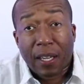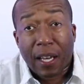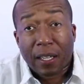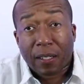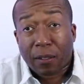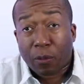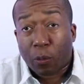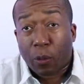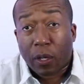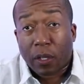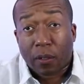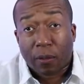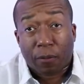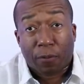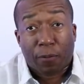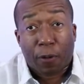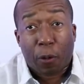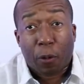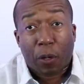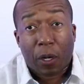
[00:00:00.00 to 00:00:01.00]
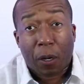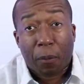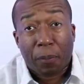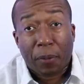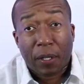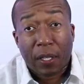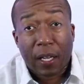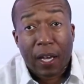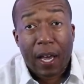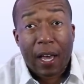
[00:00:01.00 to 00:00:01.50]
that's what phone
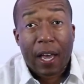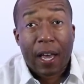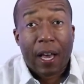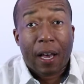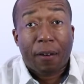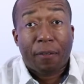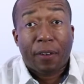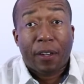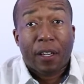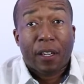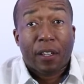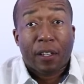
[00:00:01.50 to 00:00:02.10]
company I have.